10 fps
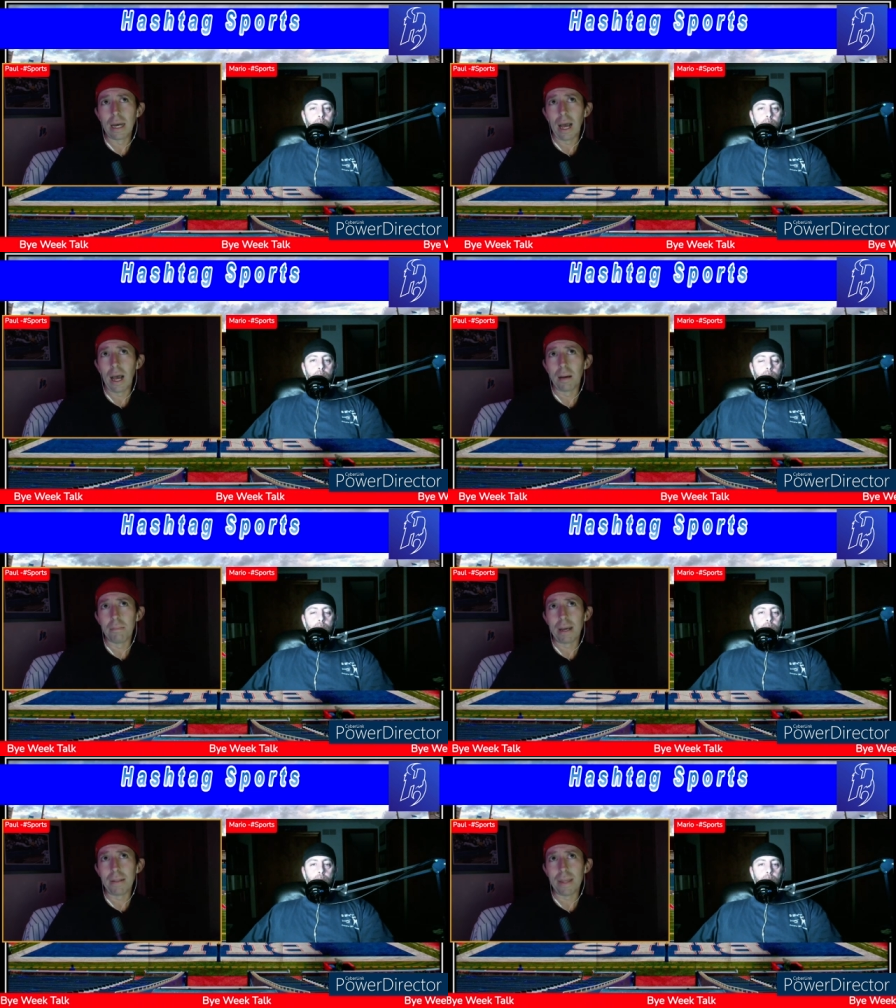Um,
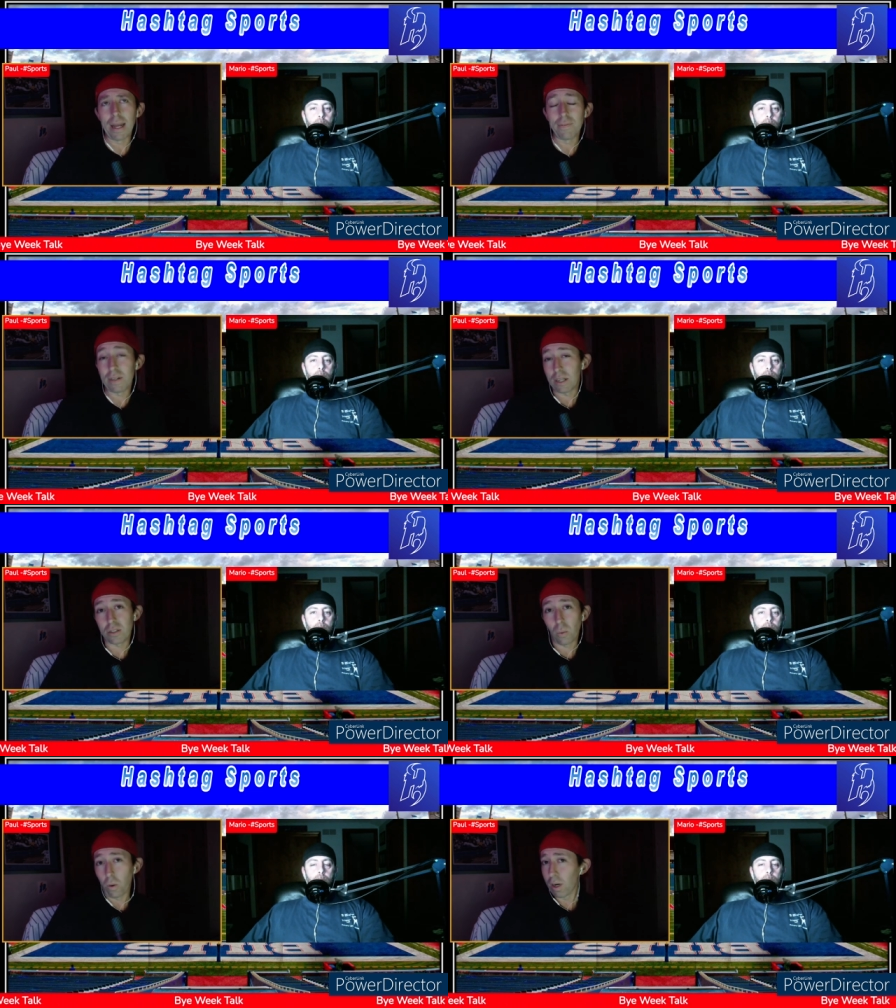and then if it
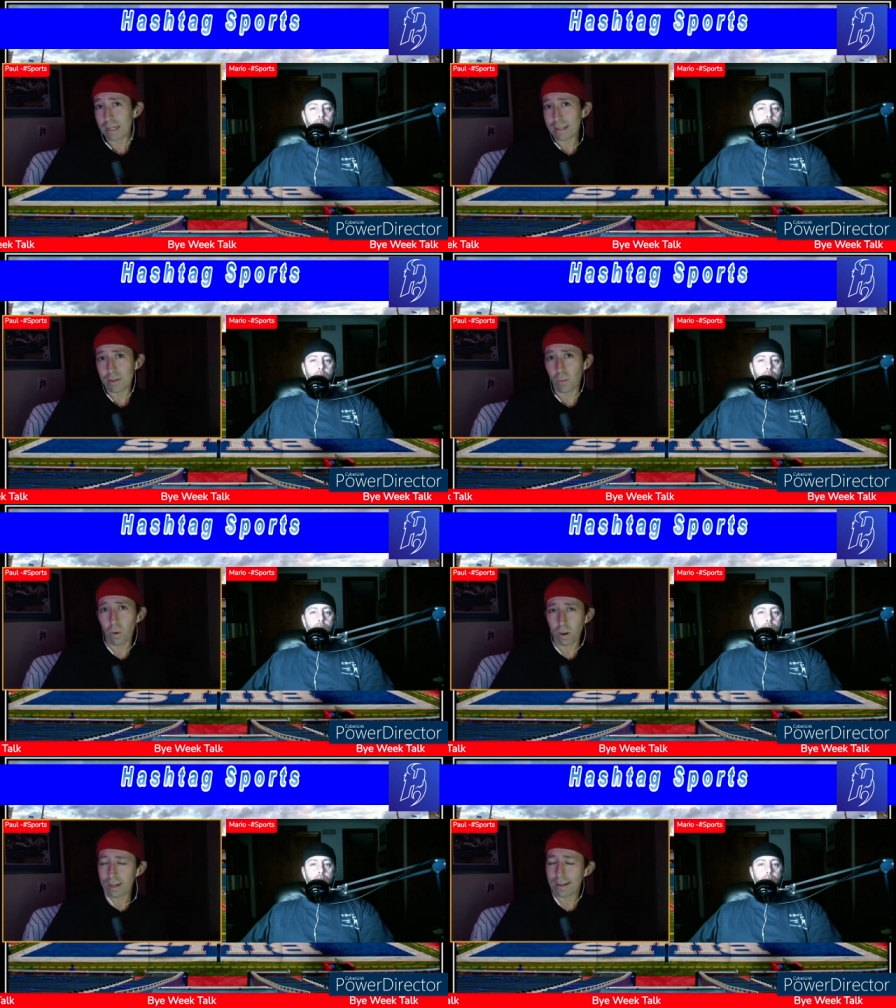doesn't work, it doesn't
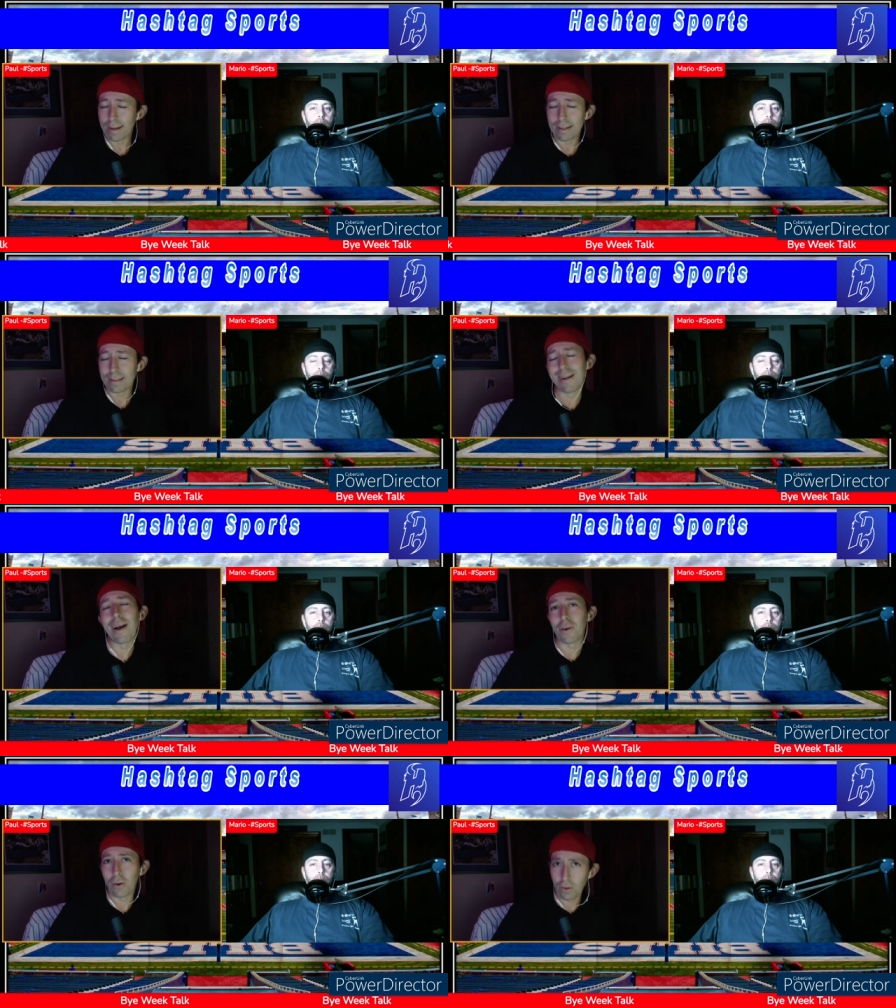work. It's
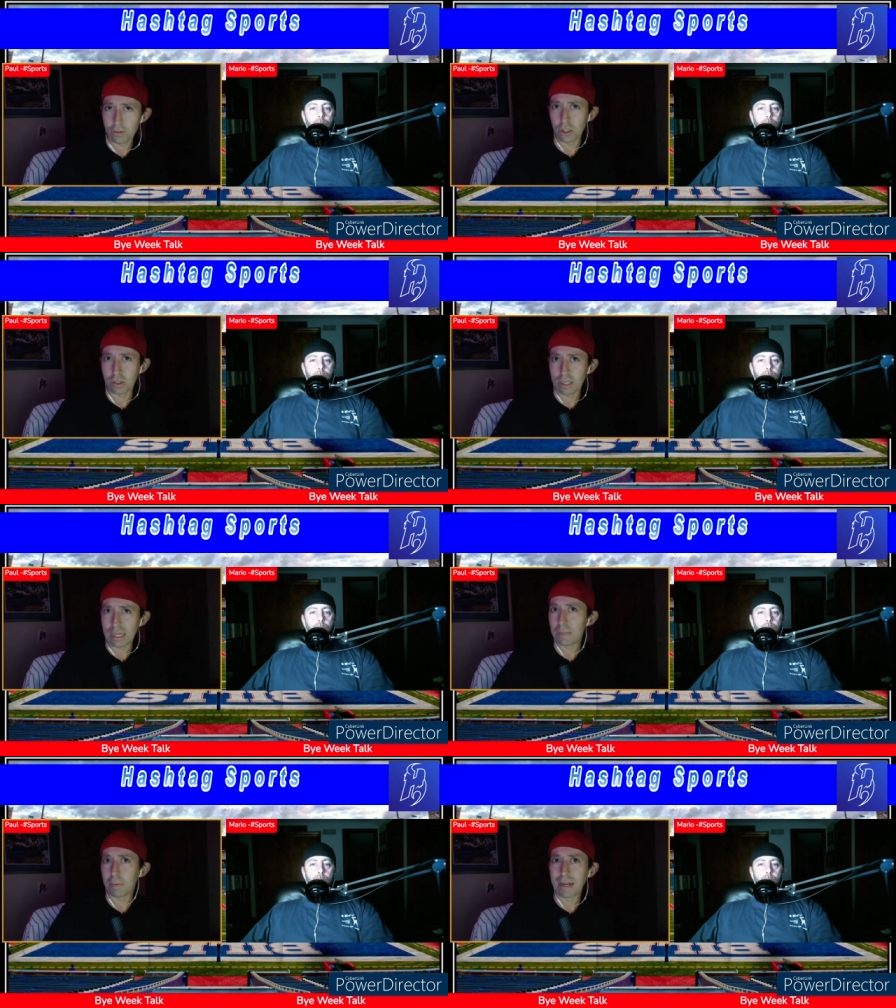not going to hurt you to
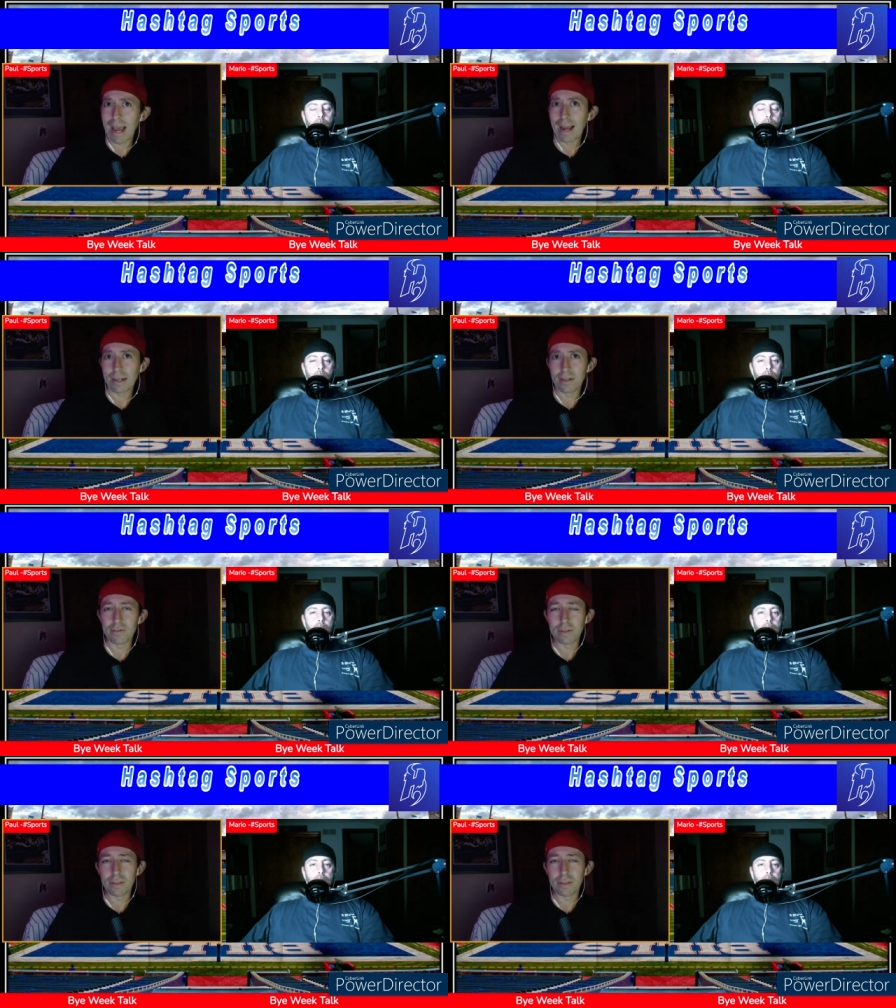keep them inactive.